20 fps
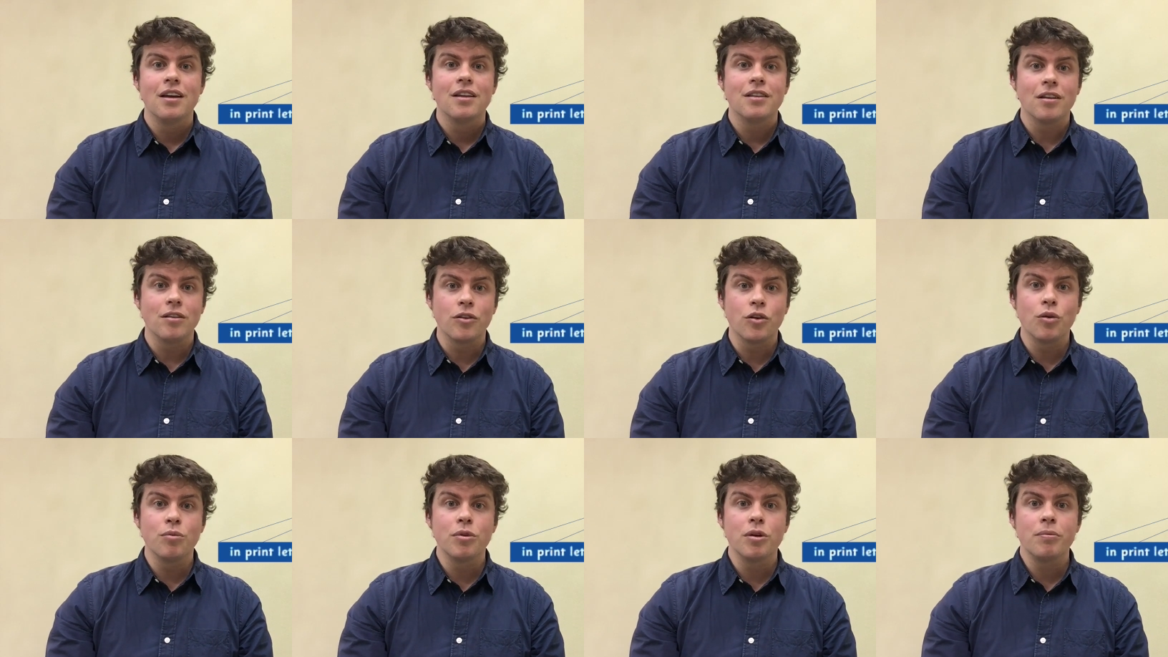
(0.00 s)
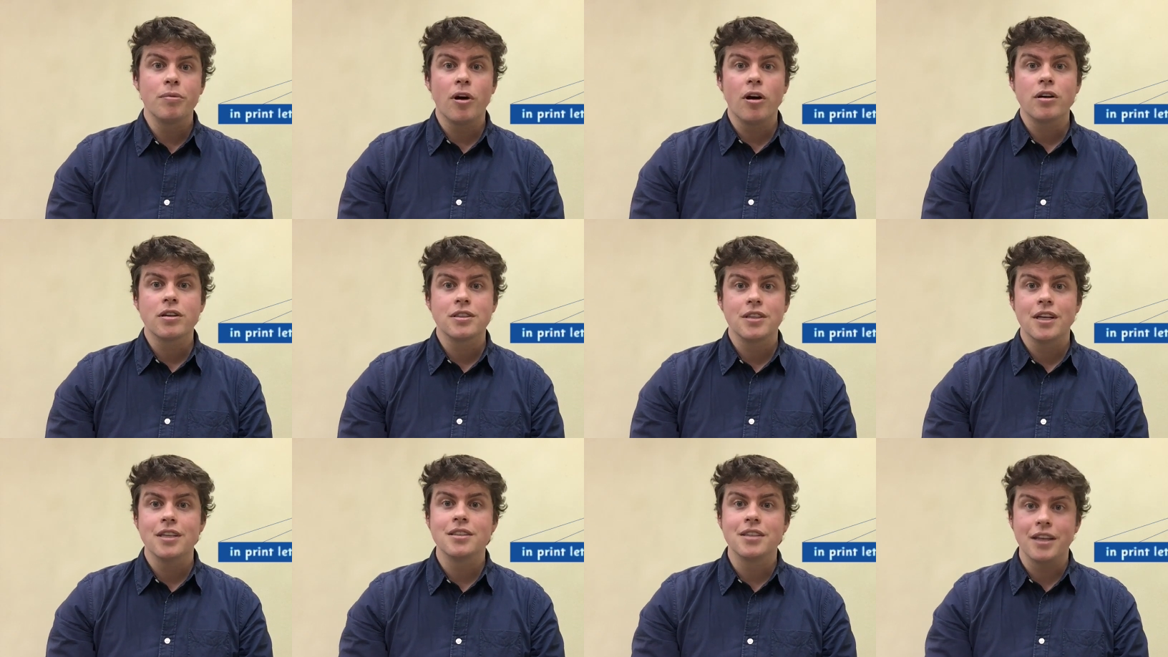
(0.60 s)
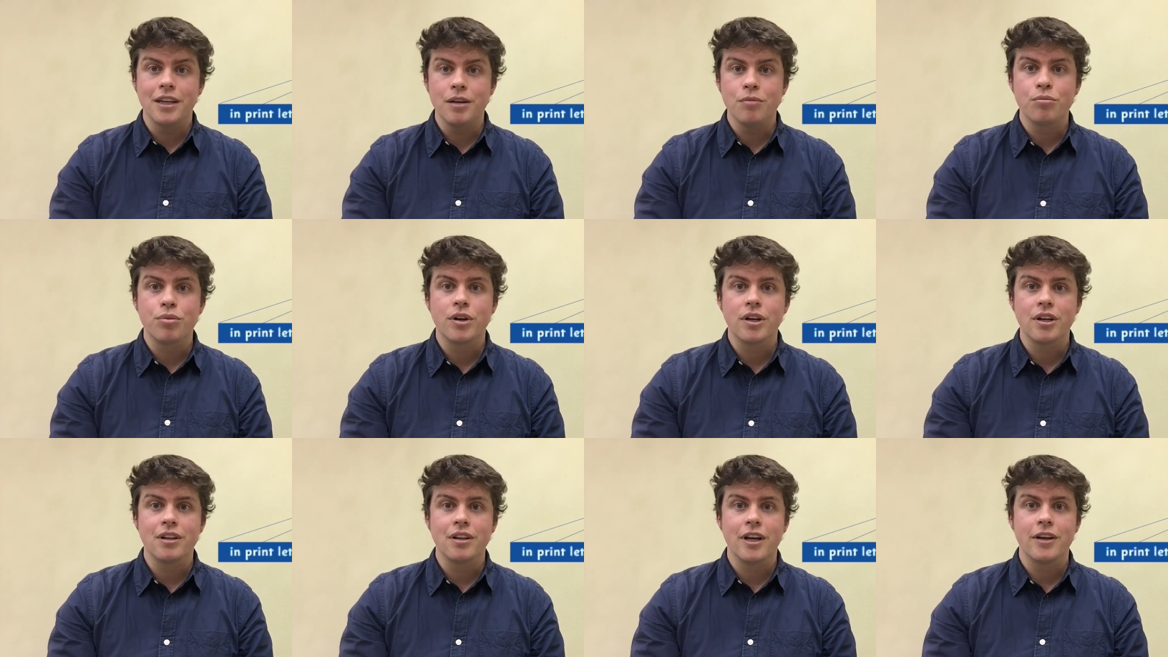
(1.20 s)
The little blue box has
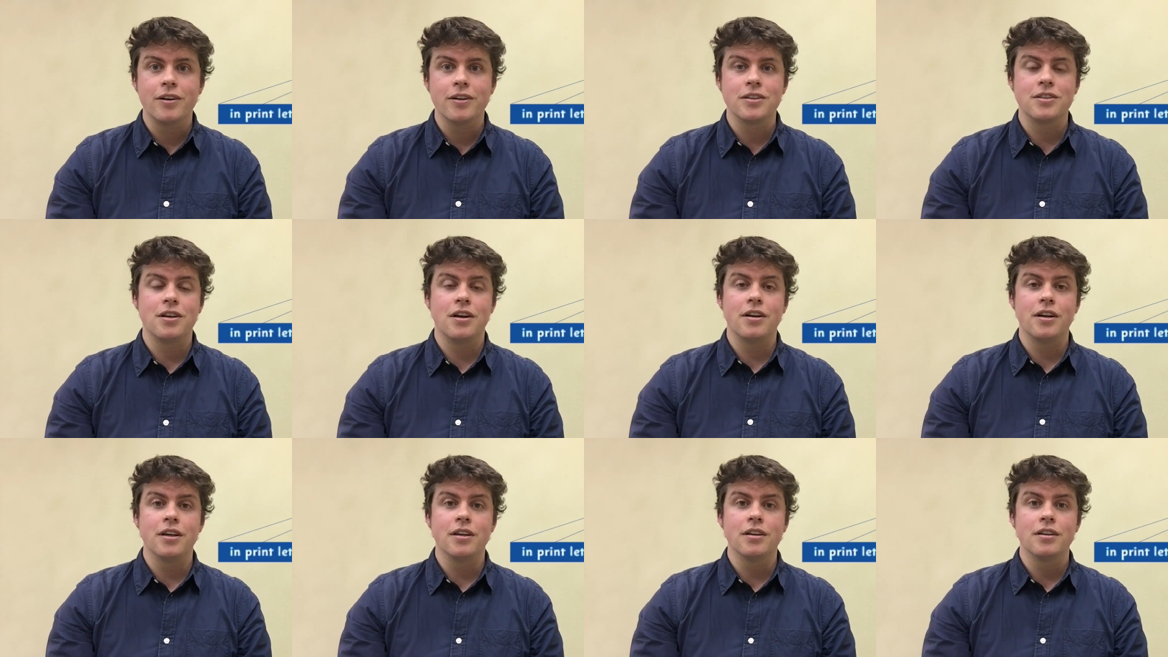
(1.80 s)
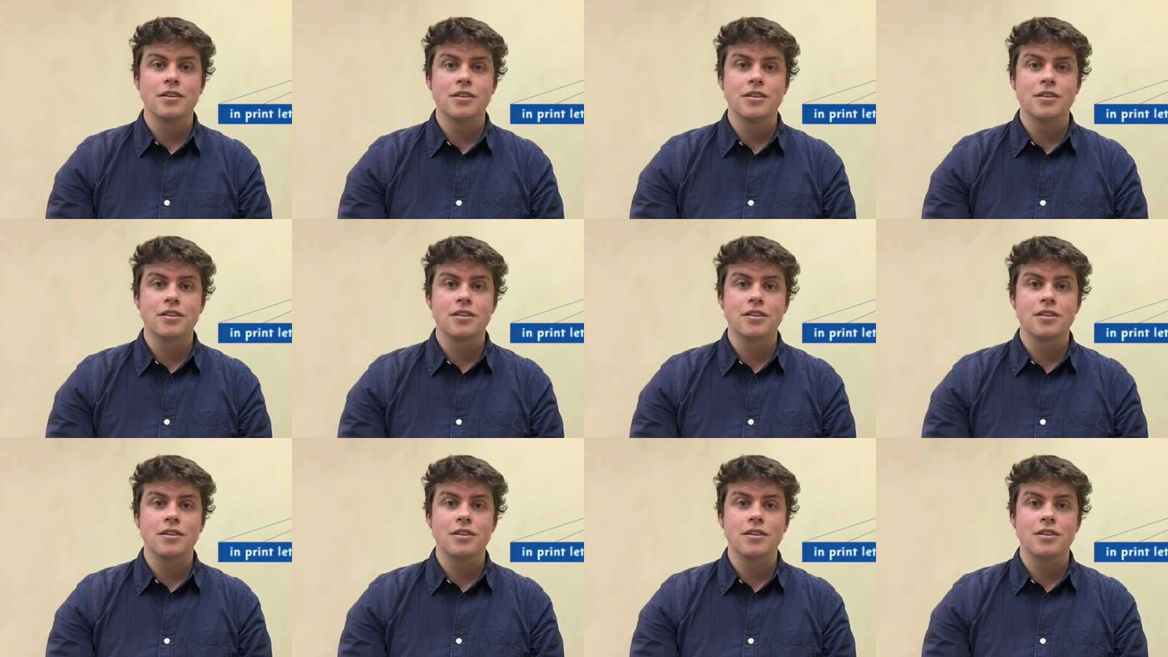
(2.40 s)
imprint letters on it.